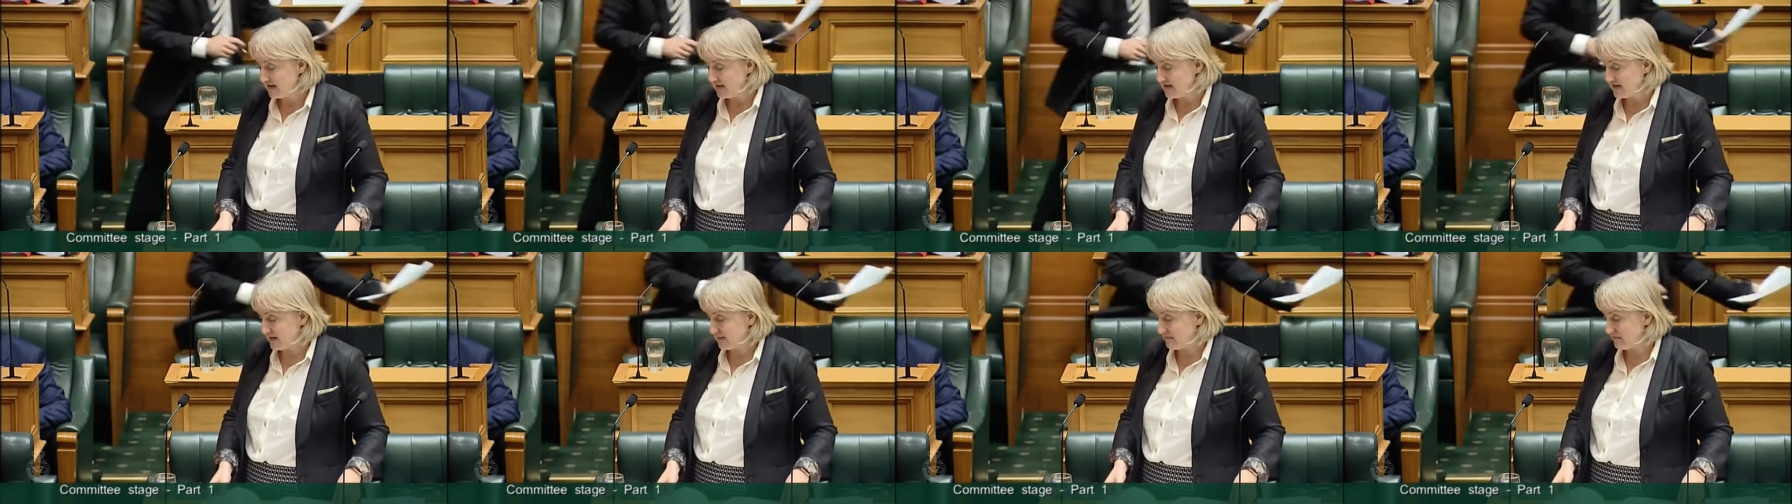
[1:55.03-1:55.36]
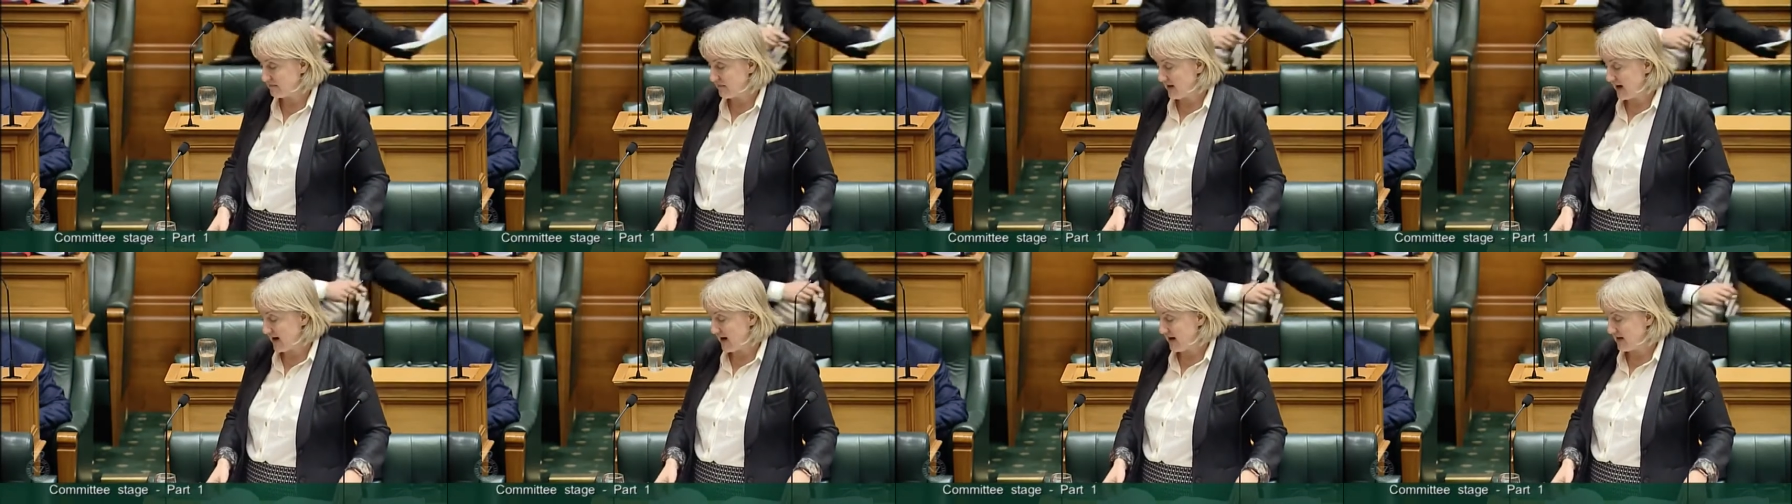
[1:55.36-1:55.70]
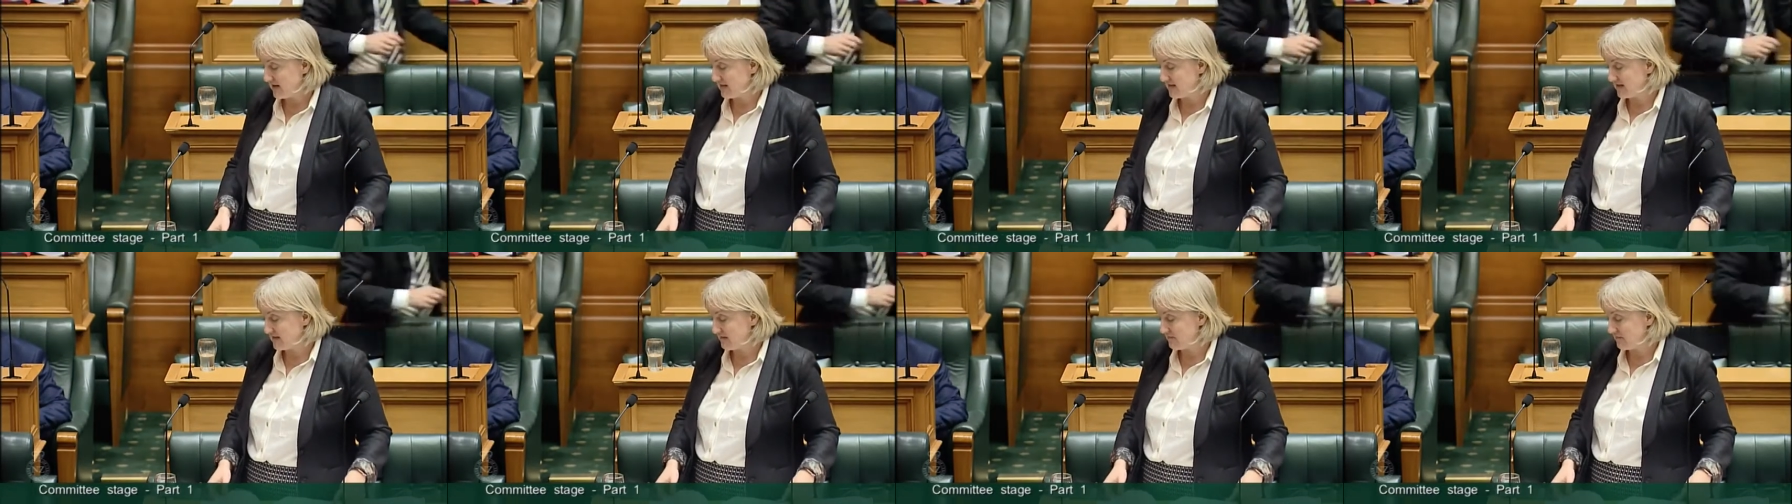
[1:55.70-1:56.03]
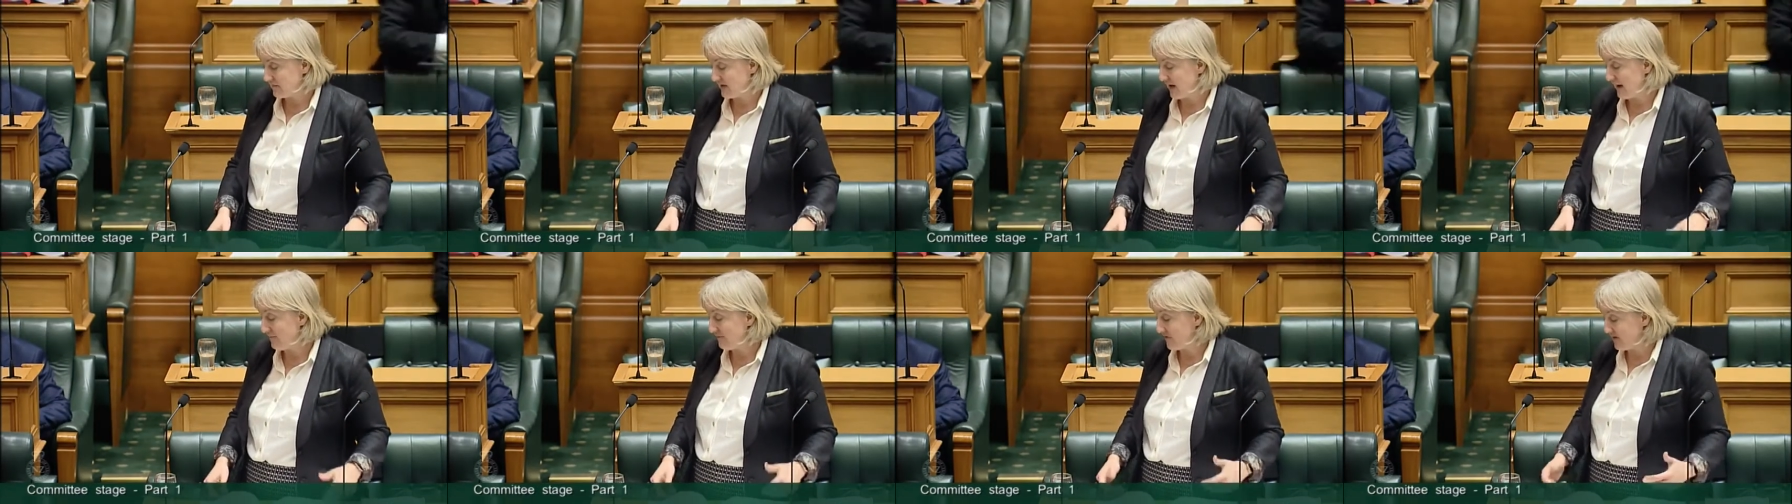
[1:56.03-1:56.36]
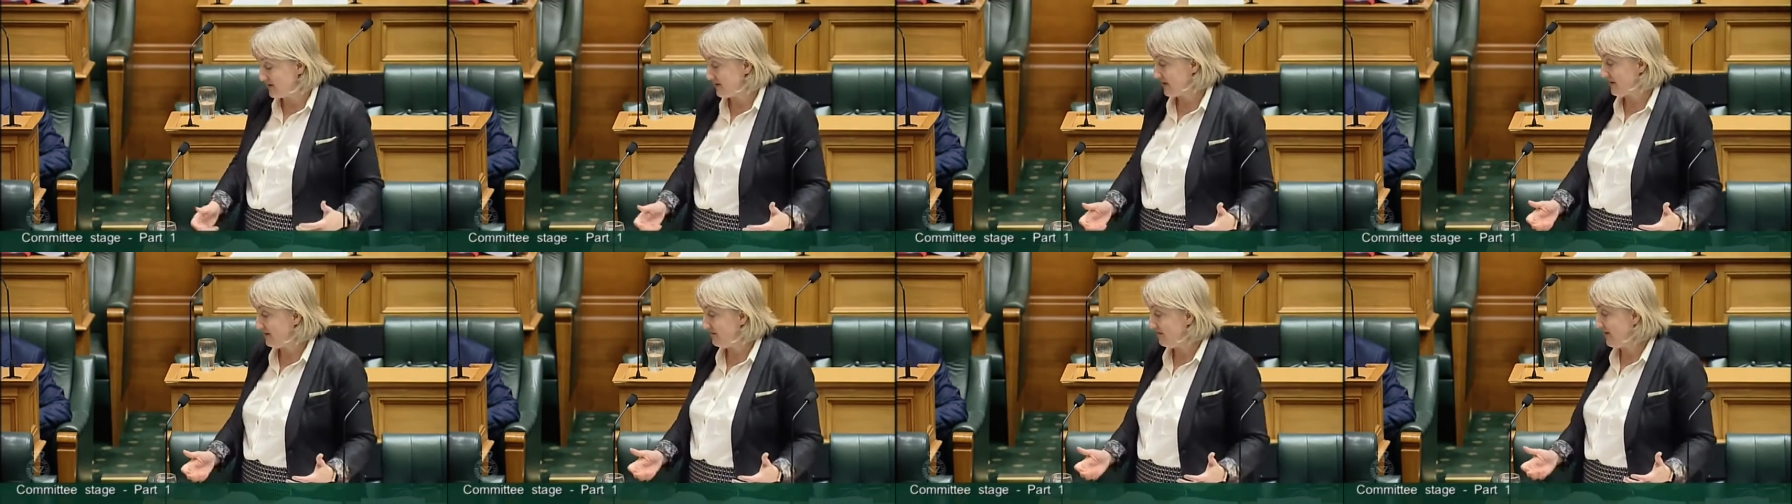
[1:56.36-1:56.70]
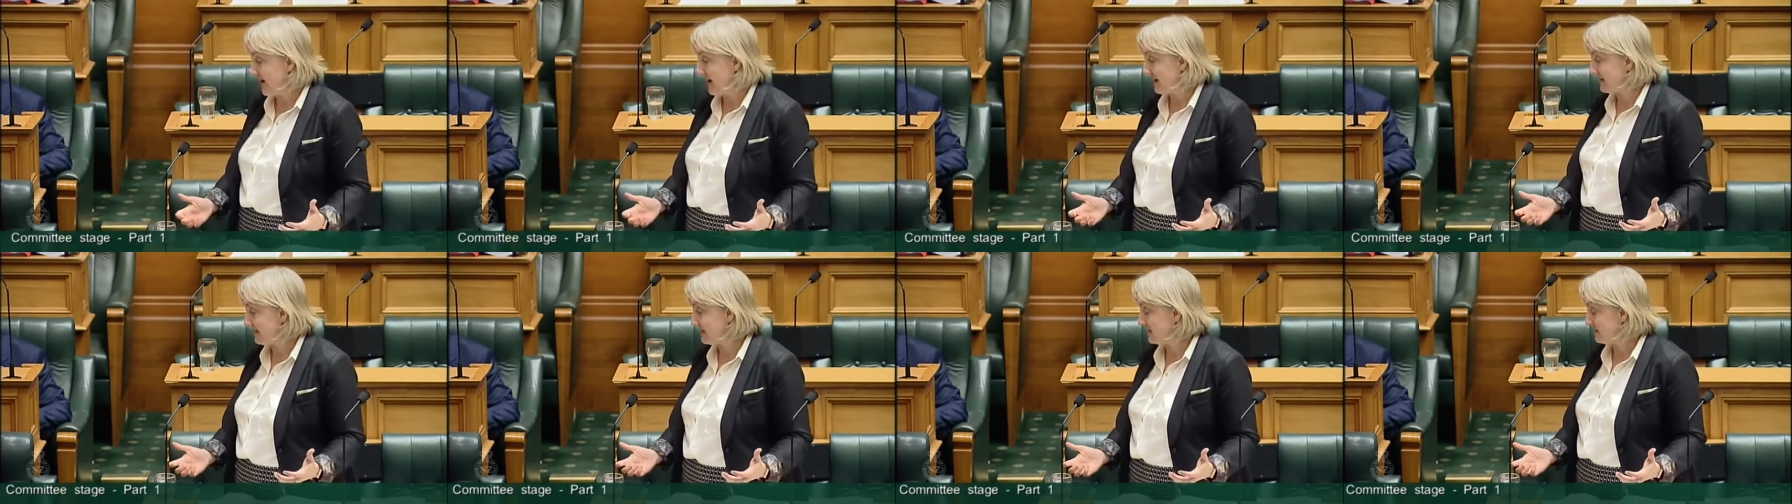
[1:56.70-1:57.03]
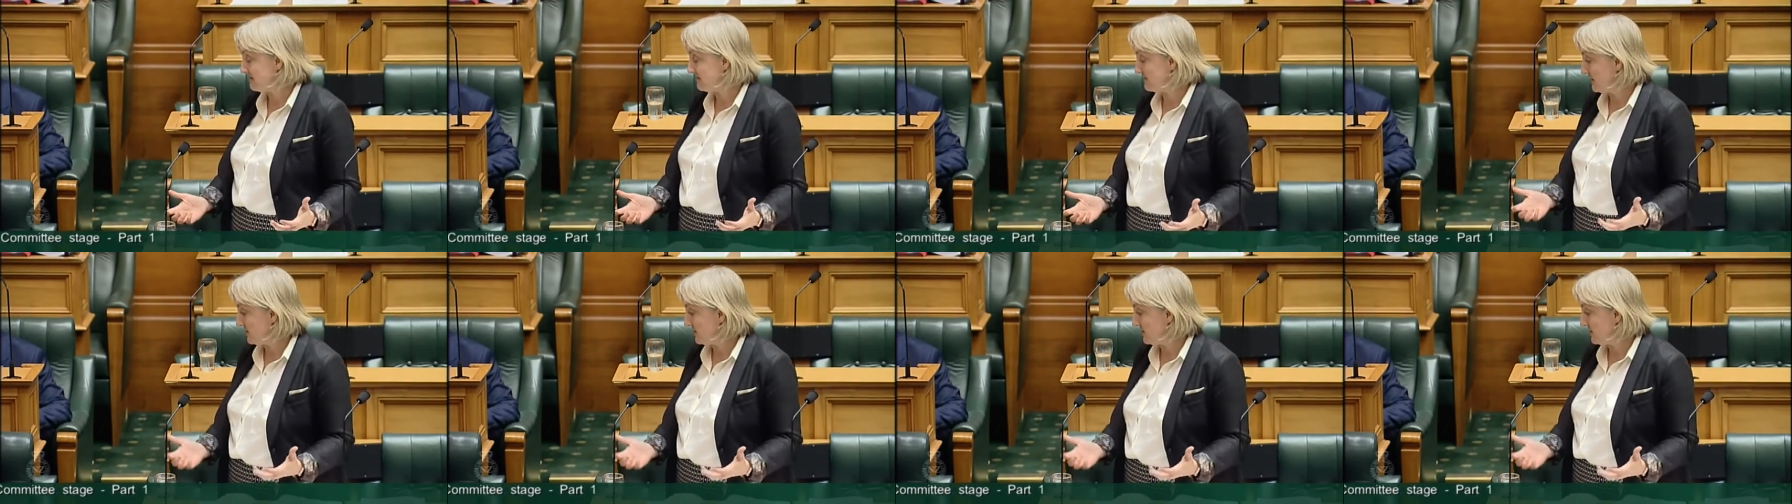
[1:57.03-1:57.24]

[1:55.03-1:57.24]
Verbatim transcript: some, uh, some comfort in the fact that,